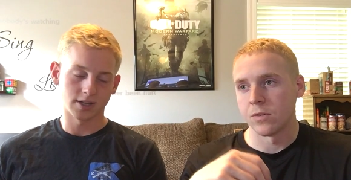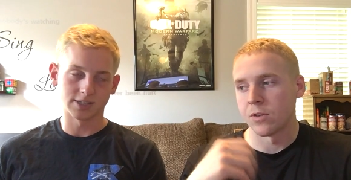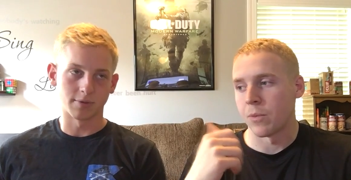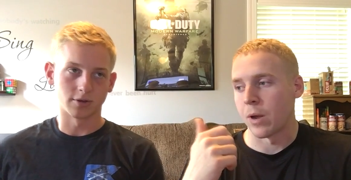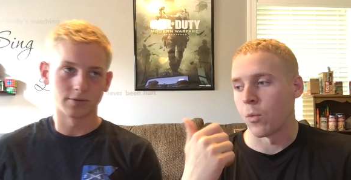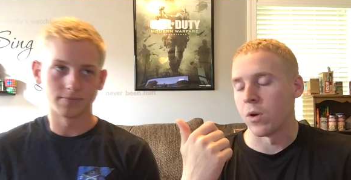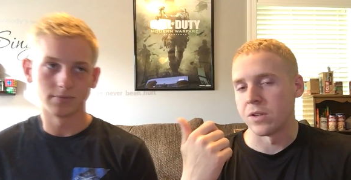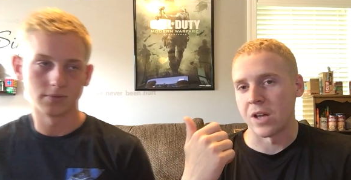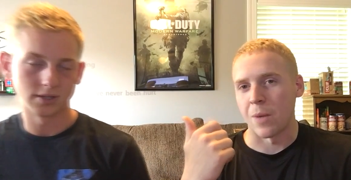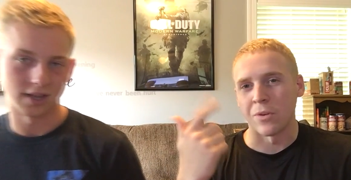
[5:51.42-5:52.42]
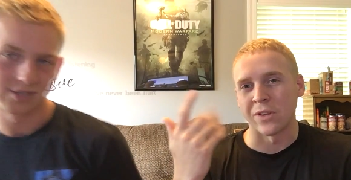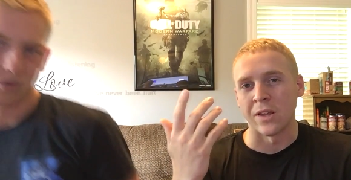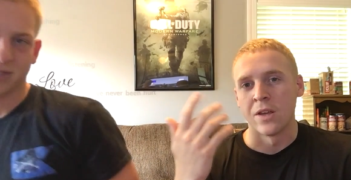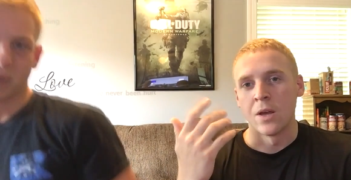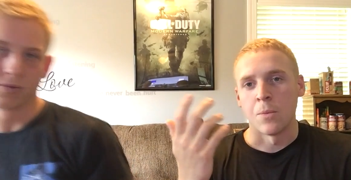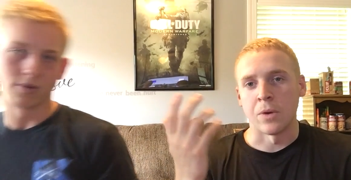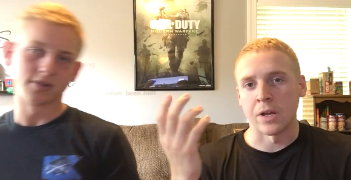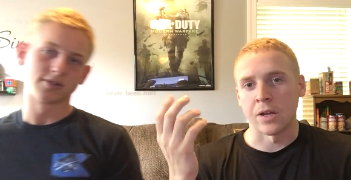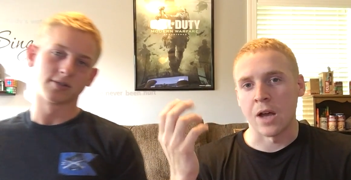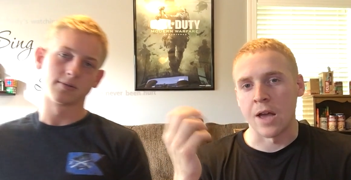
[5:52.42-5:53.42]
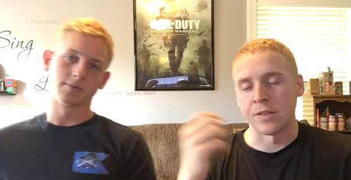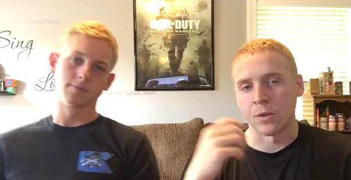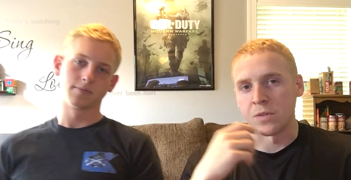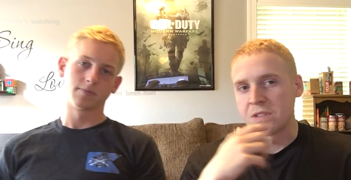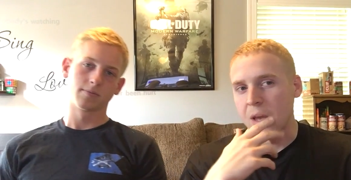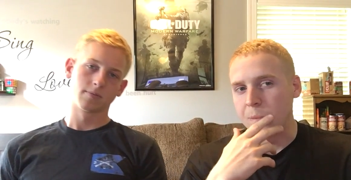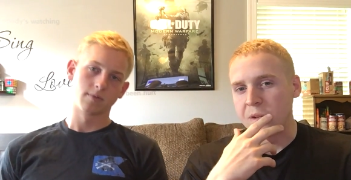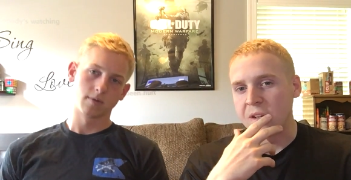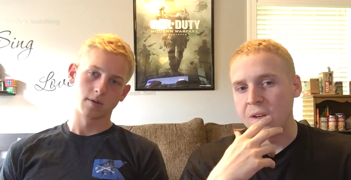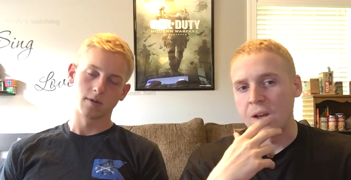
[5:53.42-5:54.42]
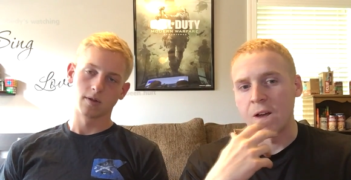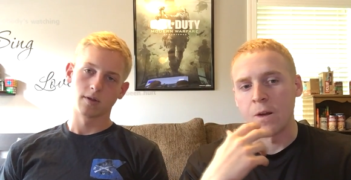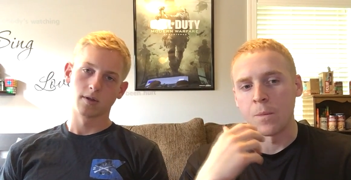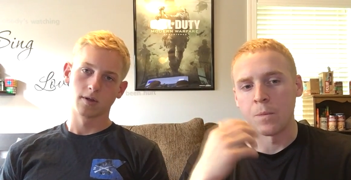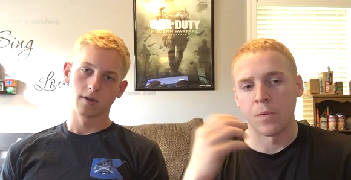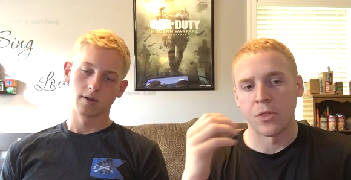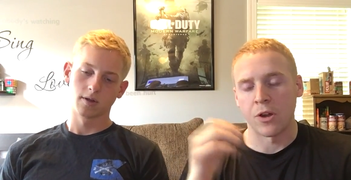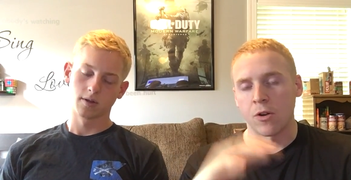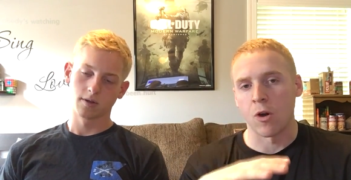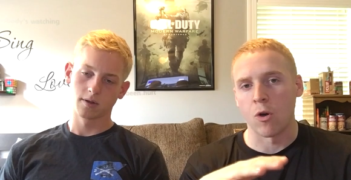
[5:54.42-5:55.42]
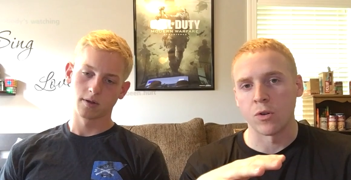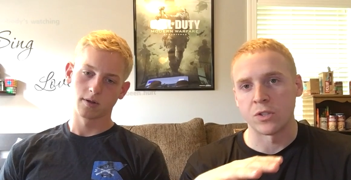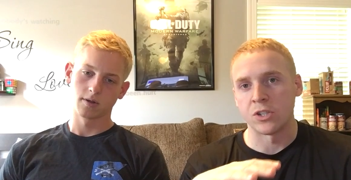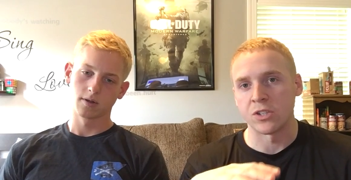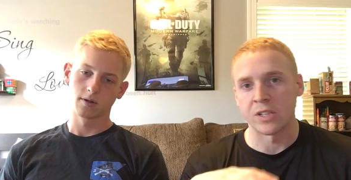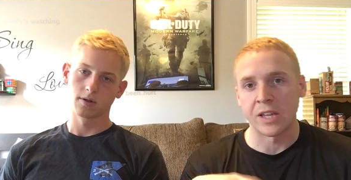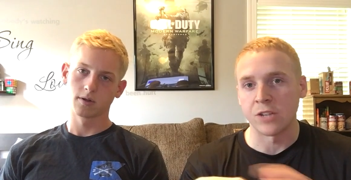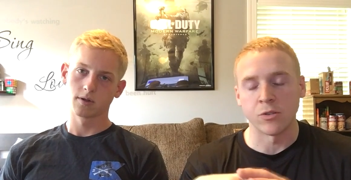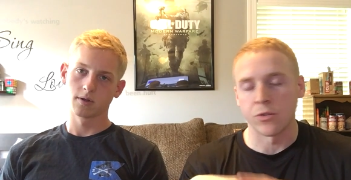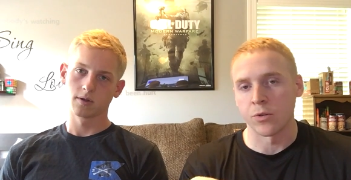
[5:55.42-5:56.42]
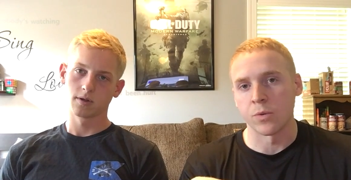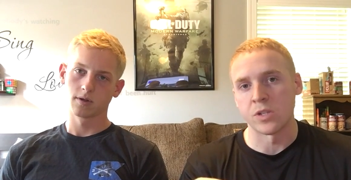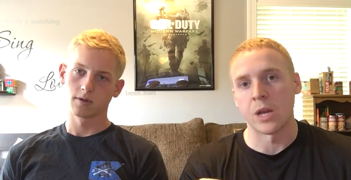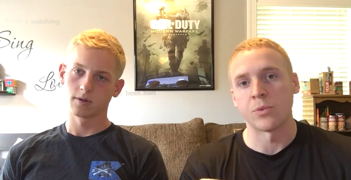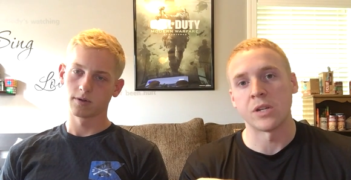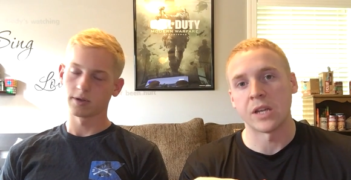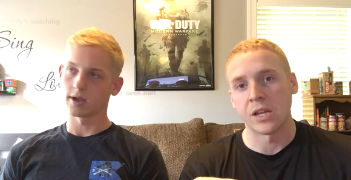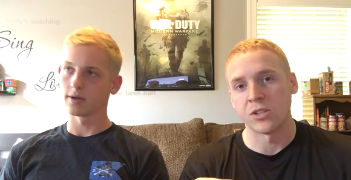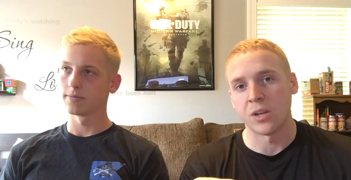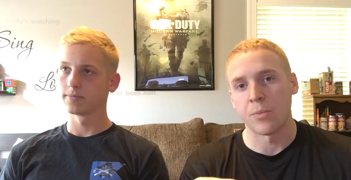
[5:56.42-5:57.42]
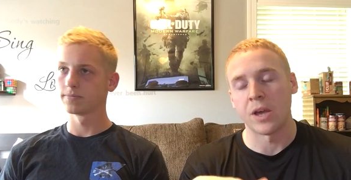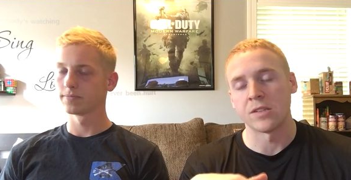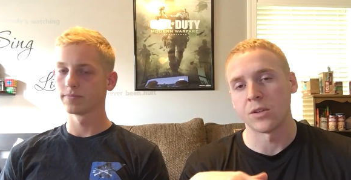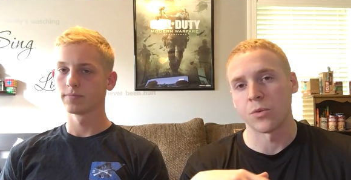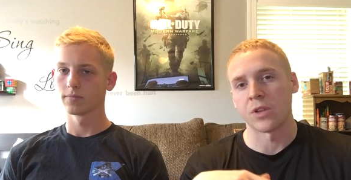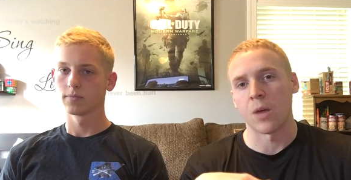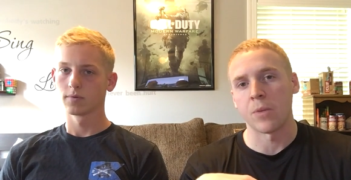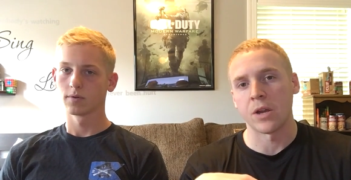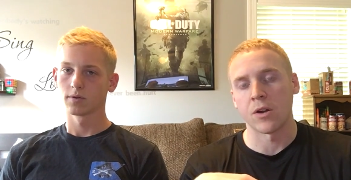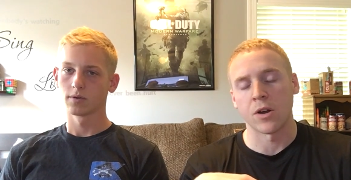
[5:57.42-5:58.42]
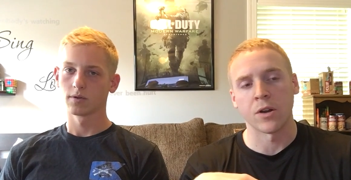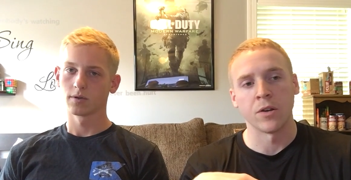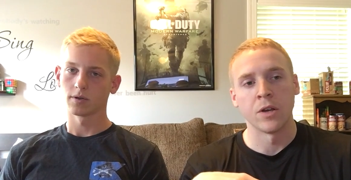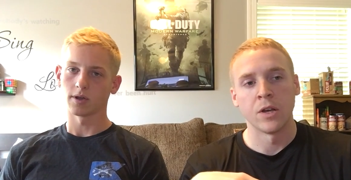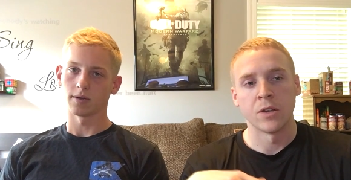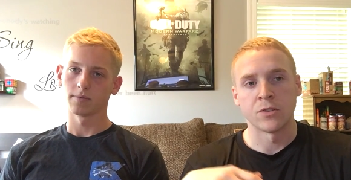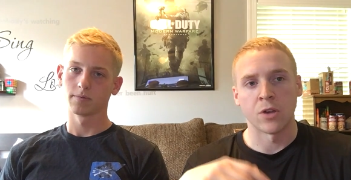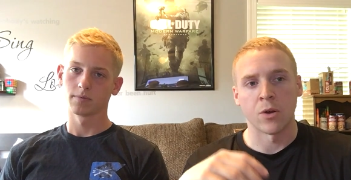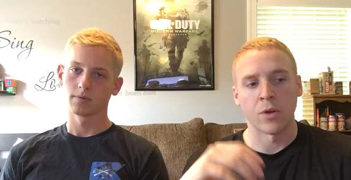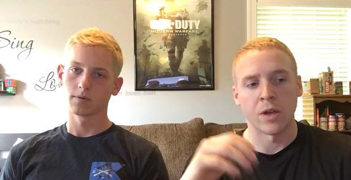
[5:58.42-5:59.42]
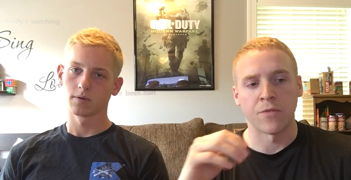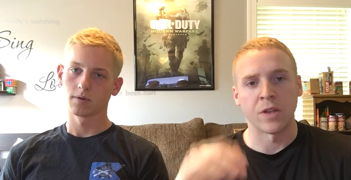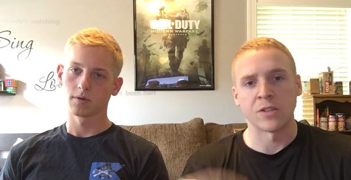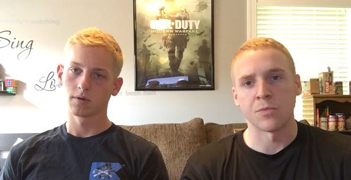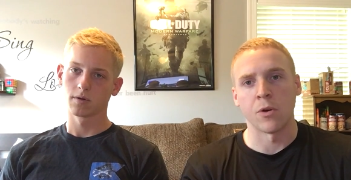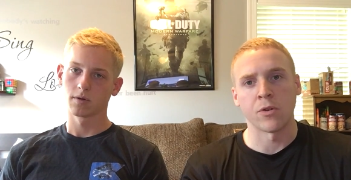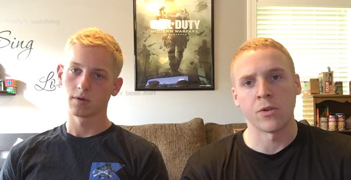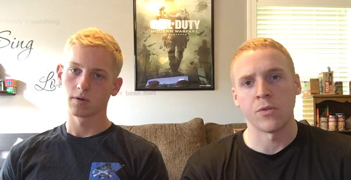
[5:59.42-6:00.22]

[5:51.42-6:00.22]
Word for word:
Speaker 1: they somebody smoked one time, but the, but guys at reception, um, their goal is just to get you through reception and get you to basic without being hurt. Yeah. So if they smoke